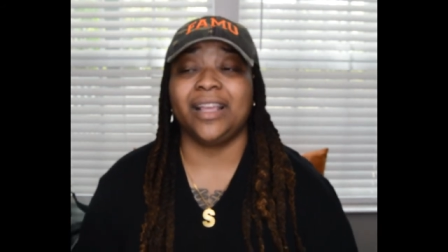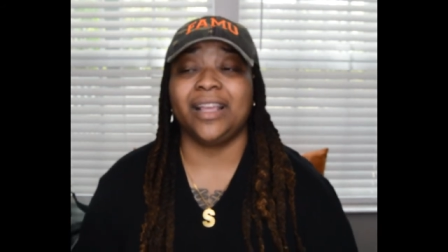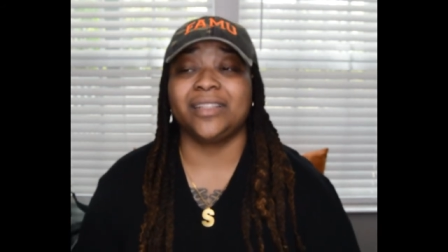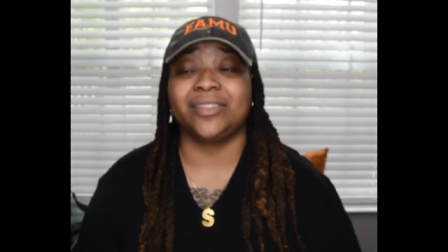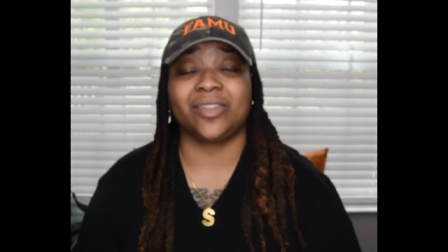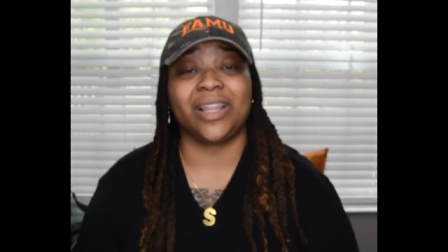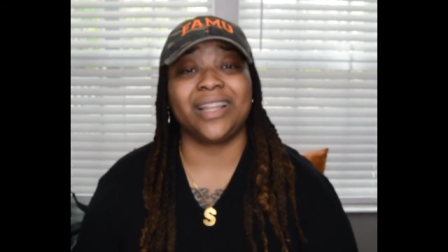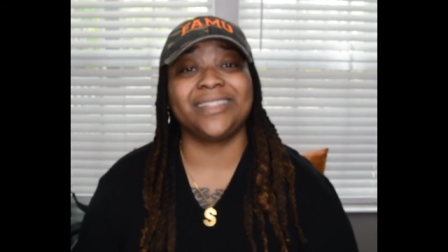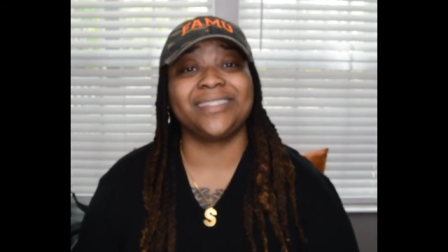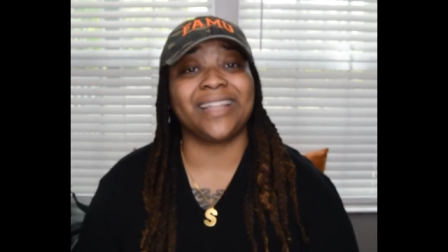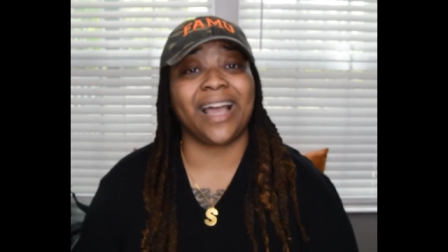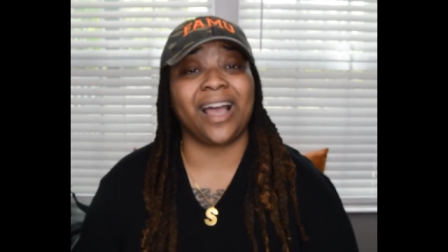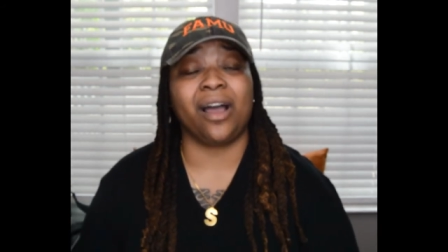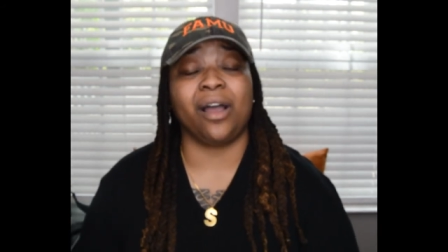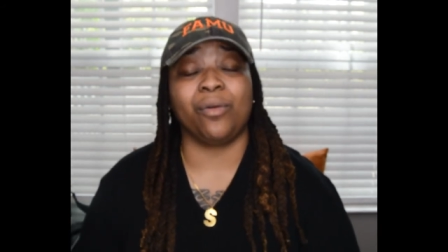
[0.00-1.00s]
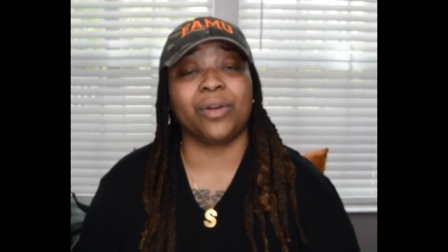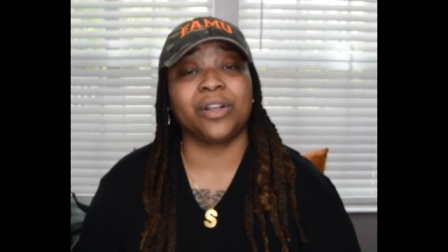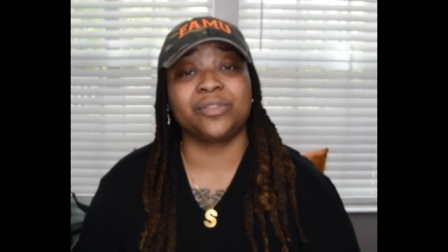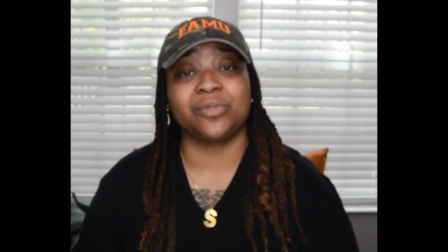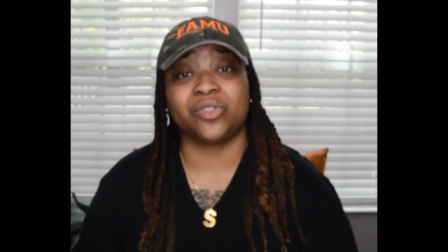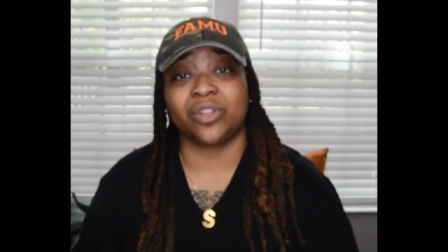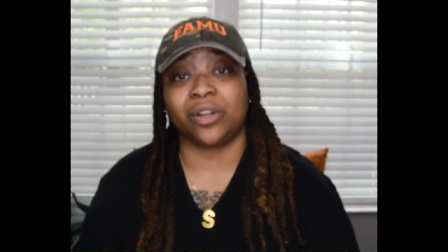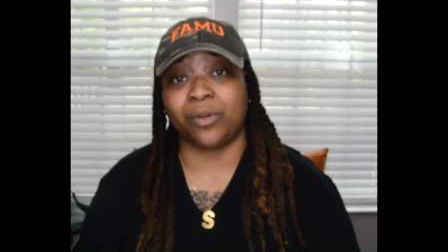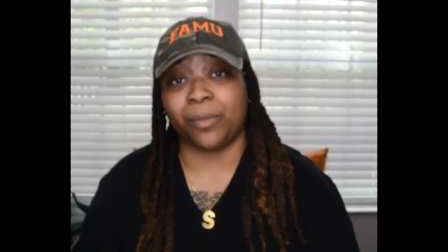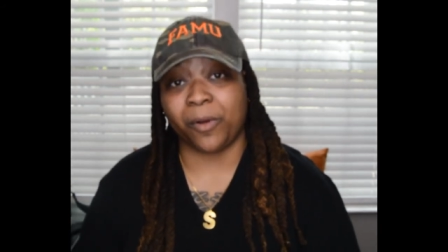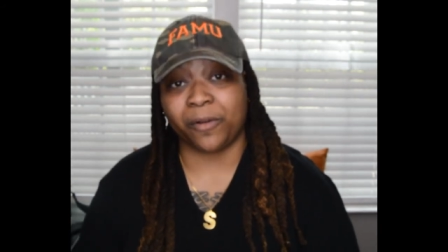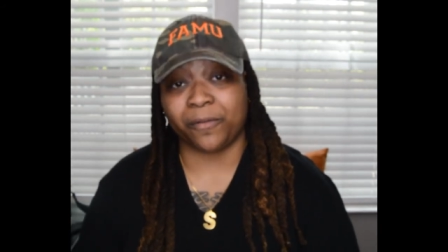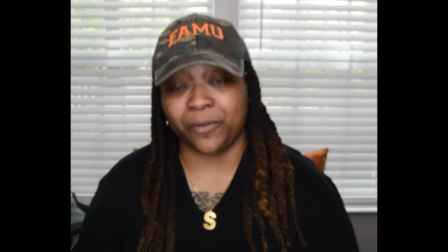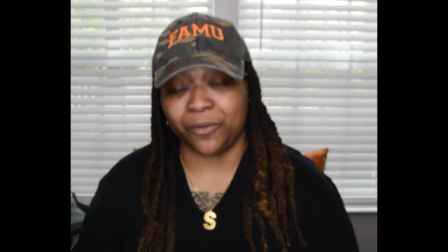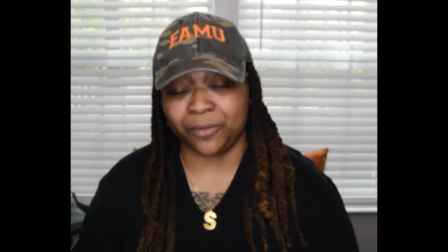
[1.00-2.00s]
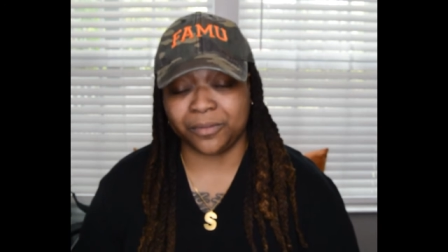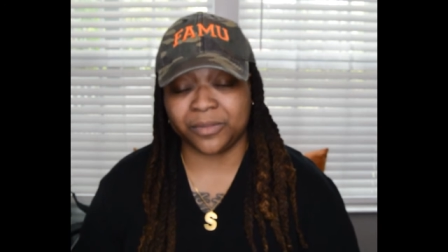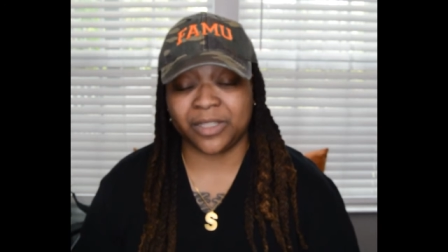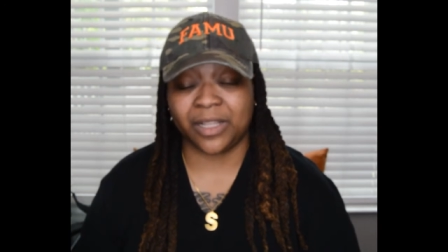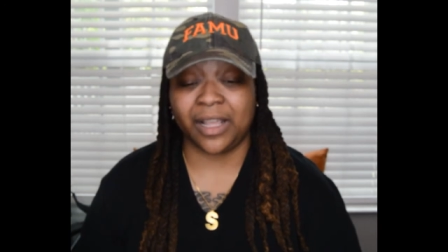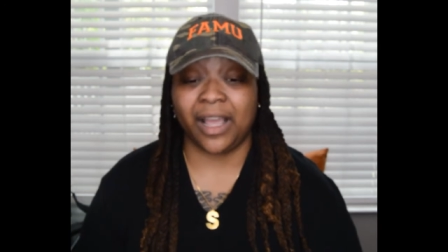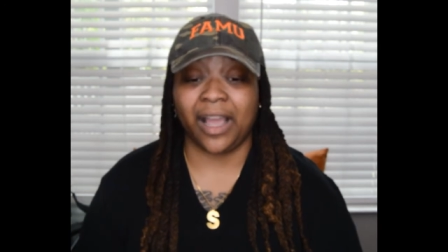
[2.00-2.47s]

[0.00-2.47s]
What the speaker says: So that is not how it works with Genre Parfums.